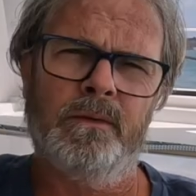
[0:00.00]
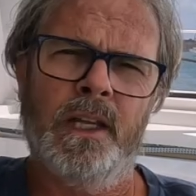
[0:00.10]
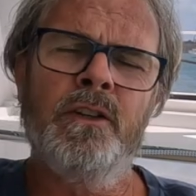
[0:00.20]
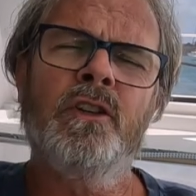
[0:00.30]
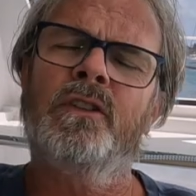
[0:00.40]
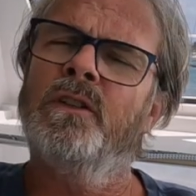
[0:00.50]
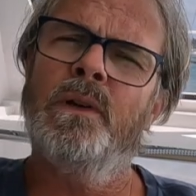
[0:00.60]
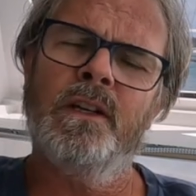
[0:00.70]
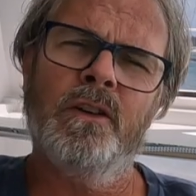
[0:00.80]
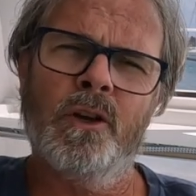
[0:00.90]
Initially,
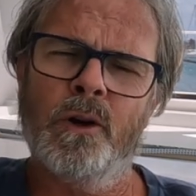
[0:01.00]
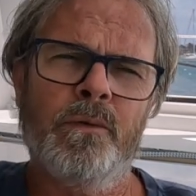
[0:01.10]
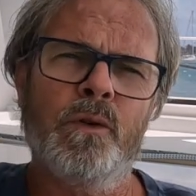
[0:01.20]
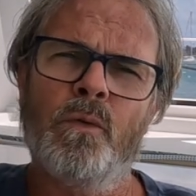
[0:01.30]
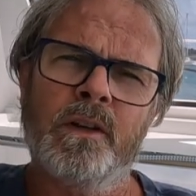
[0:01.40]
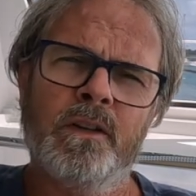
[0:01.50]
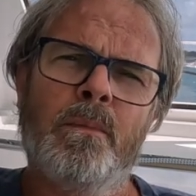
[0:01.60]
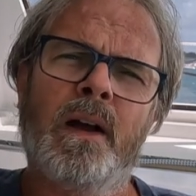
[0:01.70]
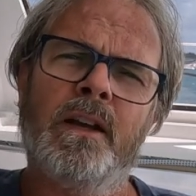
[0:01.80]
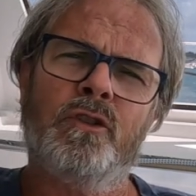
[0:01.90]
we didn't know if we wanted to
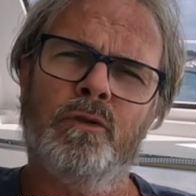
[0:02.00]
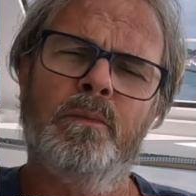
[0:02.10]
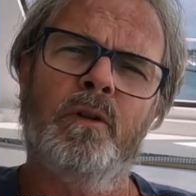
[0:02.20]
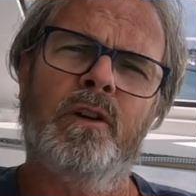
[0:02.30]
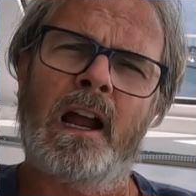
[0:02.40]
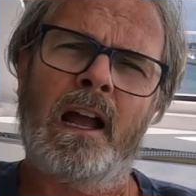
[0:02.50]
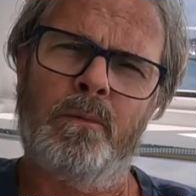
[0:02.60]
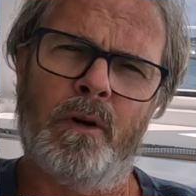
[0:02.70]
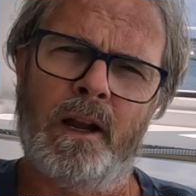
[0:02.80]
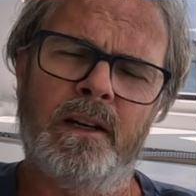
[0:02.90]
buy a sloop or
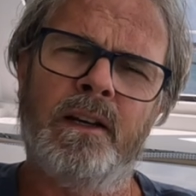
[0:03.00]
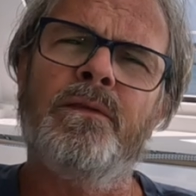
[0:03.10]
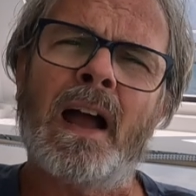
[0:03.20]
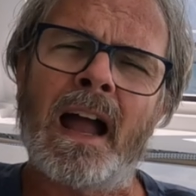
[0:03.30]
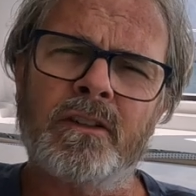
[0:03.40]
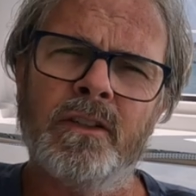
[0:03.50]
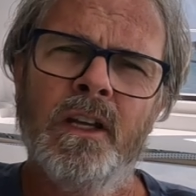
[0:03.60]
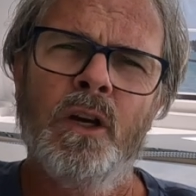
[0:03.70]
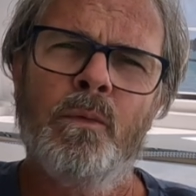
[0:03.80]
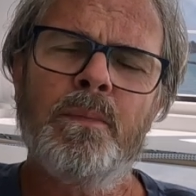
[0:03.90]
catamaran, and in fact,
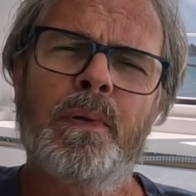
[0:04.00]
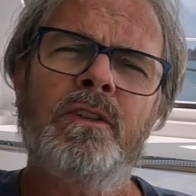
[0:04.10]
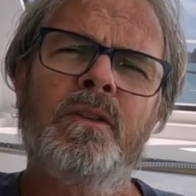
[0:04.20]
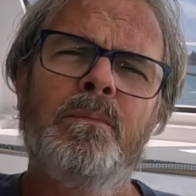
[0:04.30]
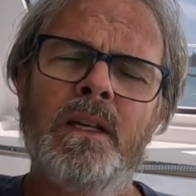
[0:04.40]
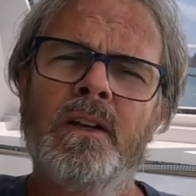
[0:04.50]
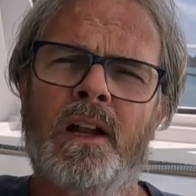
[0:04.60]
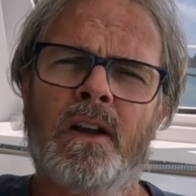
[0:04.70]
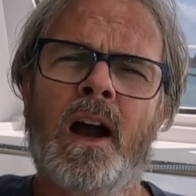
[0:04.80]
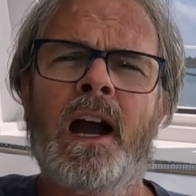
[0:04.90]
we placed a bid
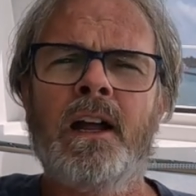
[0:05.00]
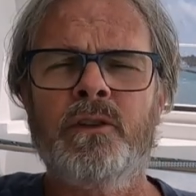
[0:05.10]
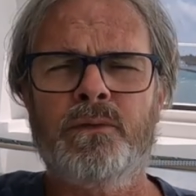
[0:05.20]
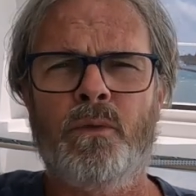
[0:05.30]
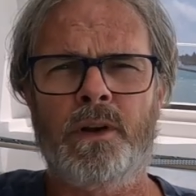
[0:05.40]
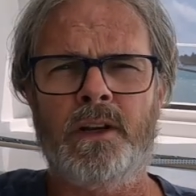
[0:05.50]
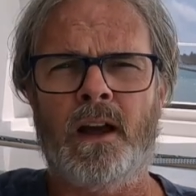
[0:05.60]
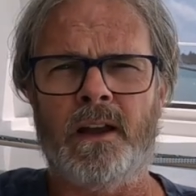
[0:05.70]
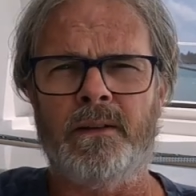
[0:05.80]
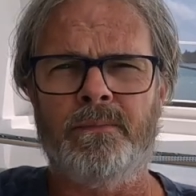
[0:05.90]
on a Hylas
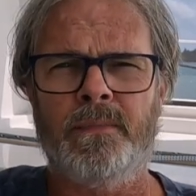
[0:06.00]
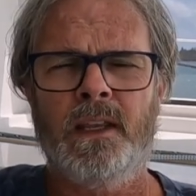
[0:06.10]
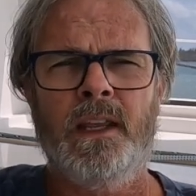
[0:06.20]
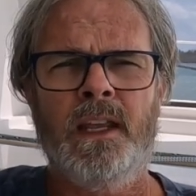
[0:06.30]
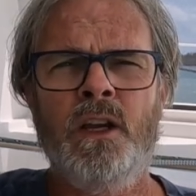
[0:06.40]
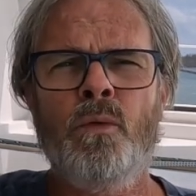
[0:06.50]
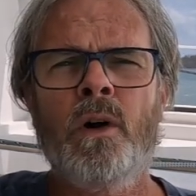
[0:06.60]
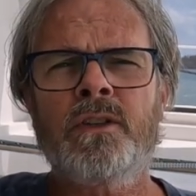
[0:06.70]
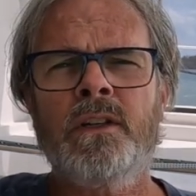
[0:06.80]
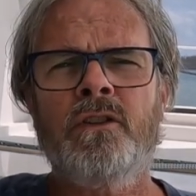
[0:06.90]
49. It
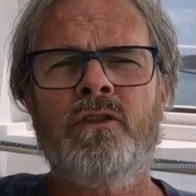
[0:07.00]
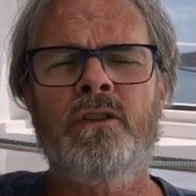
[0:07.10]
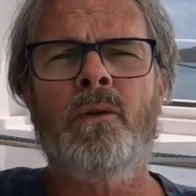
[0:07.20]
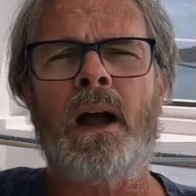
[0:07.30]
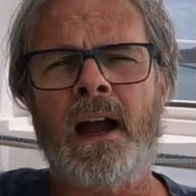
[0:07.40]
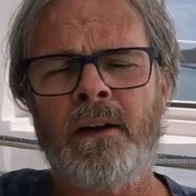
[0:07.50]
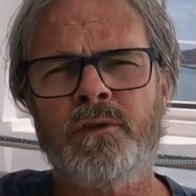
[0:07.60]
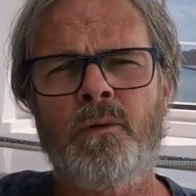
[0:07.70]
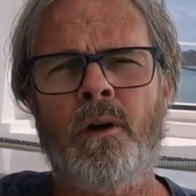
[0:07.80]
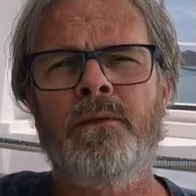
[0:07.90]
wasn't until
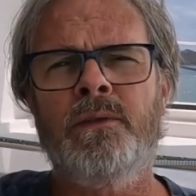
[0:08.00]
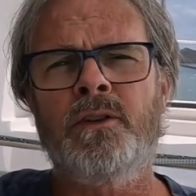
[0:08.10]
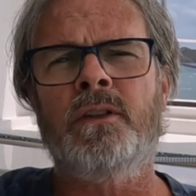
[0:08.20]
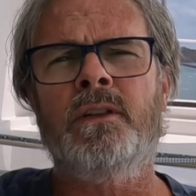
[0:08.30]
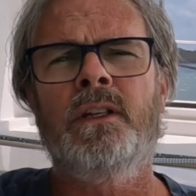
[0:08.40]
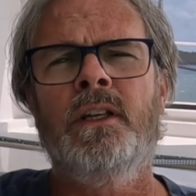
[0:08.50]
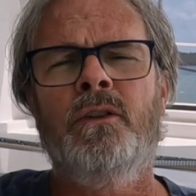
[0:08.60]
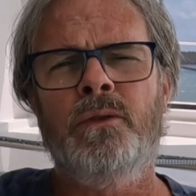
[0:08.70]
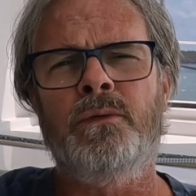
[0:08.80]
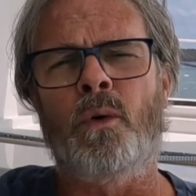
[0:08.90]
after our visit
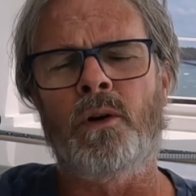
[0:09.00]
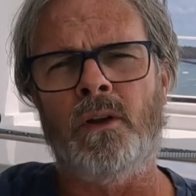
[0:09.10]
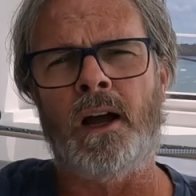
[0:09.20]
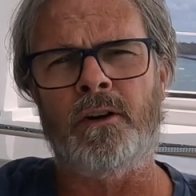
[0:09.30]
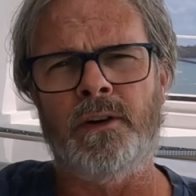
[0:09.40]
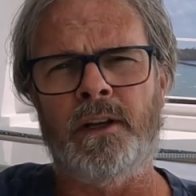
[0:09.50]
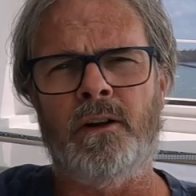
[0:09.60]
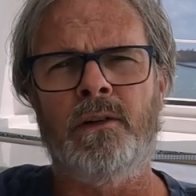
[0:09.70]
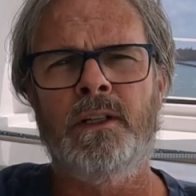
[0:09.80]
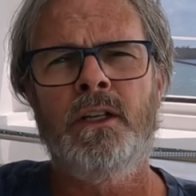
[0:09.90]
to Fort
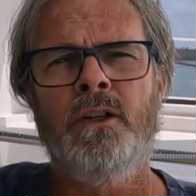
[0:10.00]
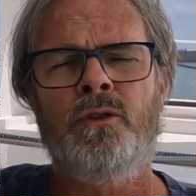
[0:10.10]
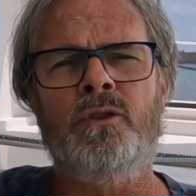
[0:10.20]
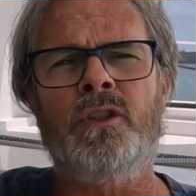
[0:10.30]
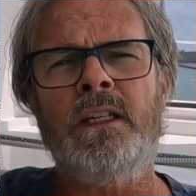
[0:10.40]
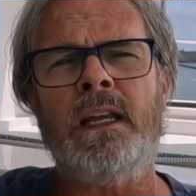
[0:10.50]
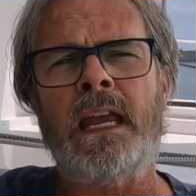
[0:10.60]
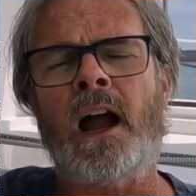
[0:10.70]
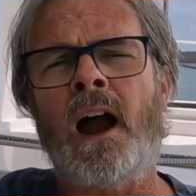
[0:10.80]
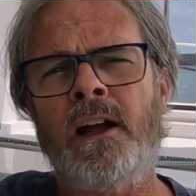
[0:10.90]
Lauderdale to see
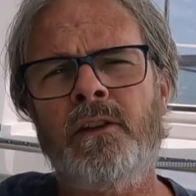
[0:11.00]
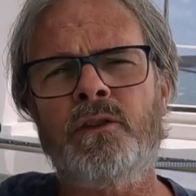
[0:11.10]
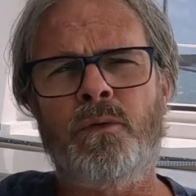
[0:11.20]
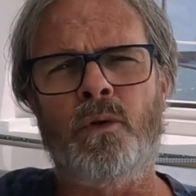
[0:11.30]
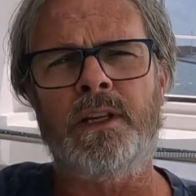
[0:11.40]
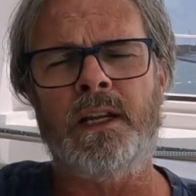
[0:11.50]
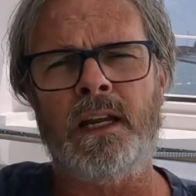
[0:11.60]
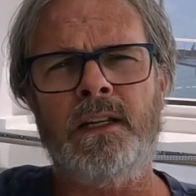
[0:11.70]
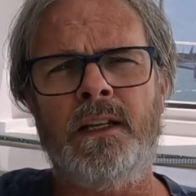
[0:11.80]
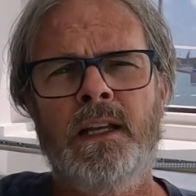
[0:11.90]
a Hylas
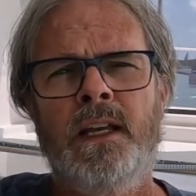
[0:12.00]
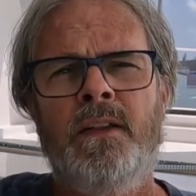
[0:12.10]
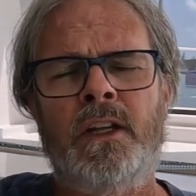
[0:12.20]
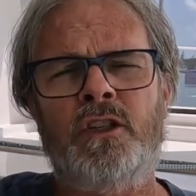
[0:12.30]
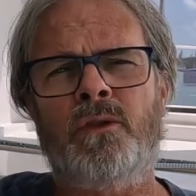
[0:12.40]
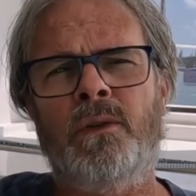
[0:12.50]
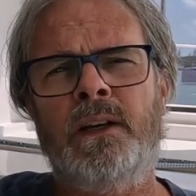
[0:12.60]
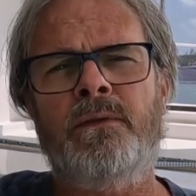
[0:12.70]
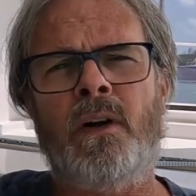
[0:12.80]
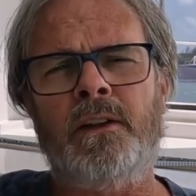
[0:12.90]
48 that
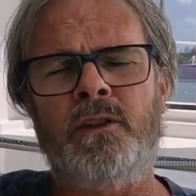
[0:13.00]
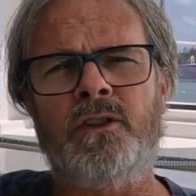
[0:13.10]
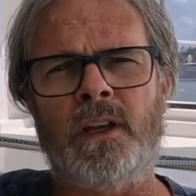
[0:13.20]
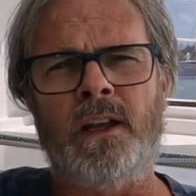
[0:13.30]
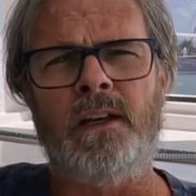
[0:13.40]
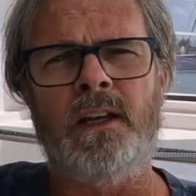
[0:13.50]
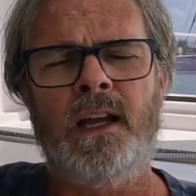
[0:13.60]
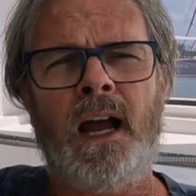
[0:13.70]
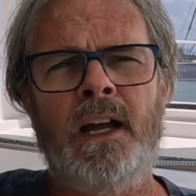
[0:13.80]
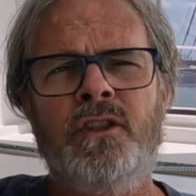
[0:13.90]
Shireen finally said,
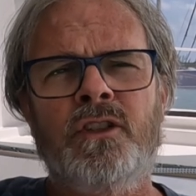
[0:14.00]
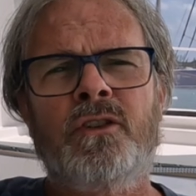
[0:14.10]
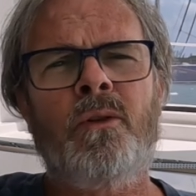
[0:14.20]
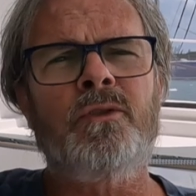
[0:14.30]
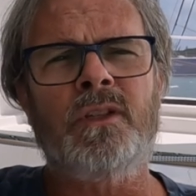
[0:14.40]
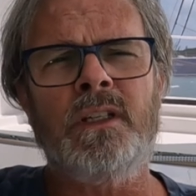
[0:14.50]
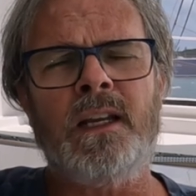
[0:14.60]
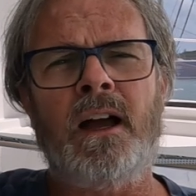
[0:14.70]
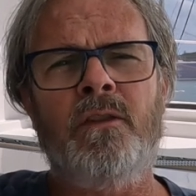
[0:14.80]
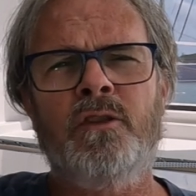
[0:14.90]
I just don't see
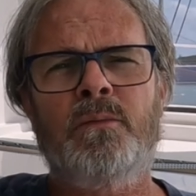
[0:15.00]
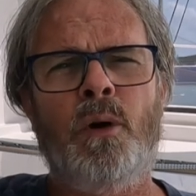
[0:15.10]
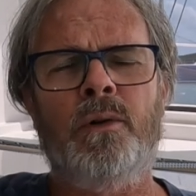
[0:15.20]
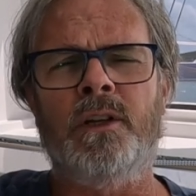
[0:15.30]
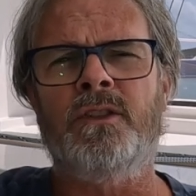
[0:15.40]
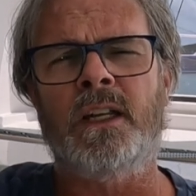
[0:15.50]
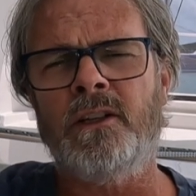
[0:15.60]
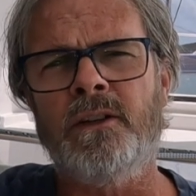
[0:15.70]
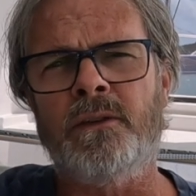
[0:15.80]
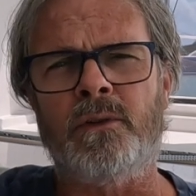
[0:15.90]
how this boat is
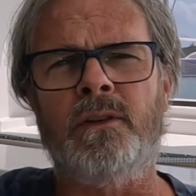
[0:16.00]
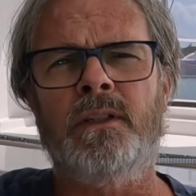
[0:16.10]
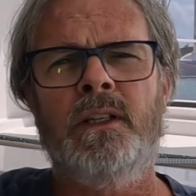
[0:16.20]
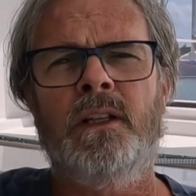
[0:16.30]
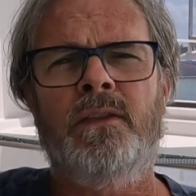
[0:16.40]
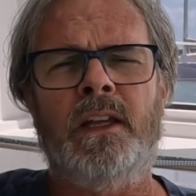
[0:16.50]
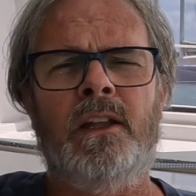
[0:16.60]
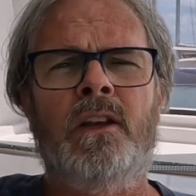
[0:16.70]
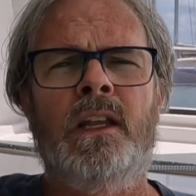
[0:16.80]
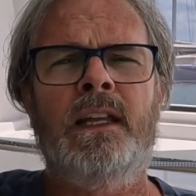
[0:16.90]
any different
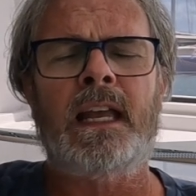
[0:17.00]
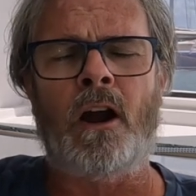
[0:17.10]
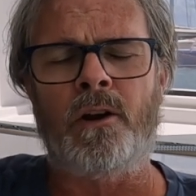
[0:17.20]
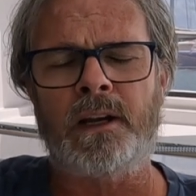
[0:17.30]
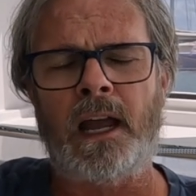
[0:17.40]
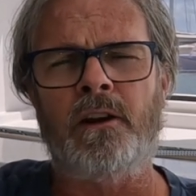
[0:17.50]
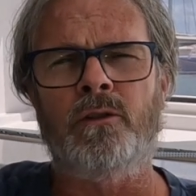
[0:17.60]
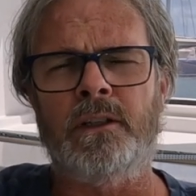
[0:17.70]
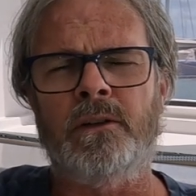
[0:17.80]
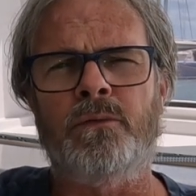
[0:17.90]
than our
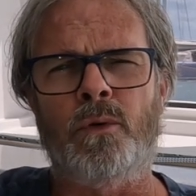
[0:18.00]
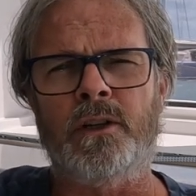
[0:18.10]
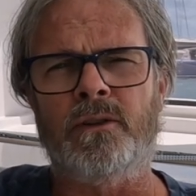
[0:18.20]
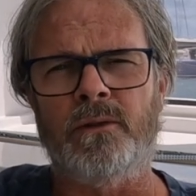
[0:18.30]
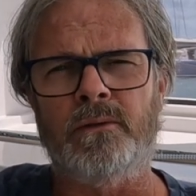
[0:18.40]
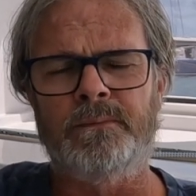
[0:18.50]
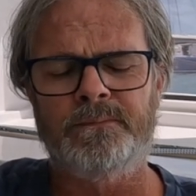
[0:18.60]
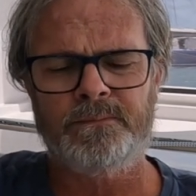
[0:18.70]
Catalina 42.